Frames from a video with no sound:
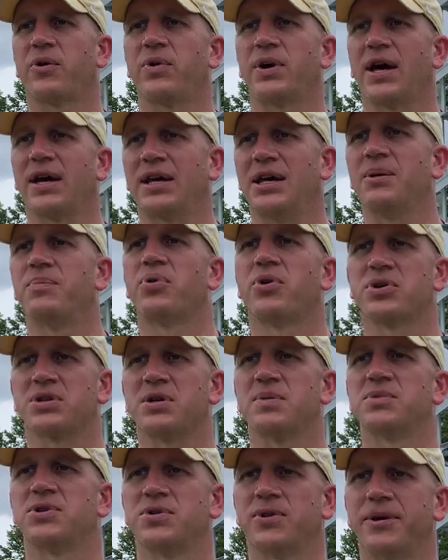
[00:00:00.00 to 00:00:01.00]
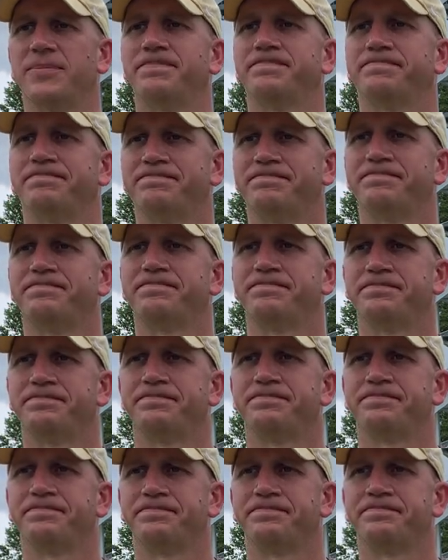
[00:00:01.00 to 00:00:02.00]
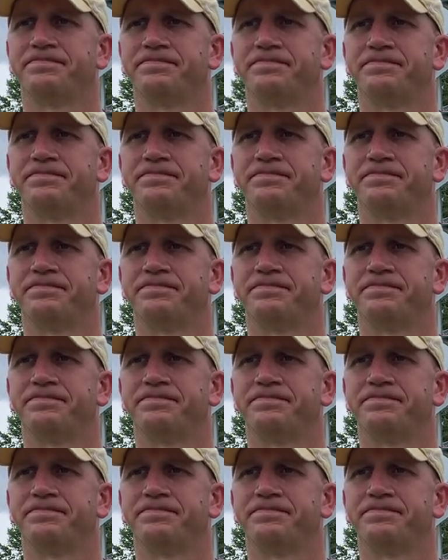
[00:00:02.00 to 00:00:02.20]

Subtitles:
We got to keep pushing him to it.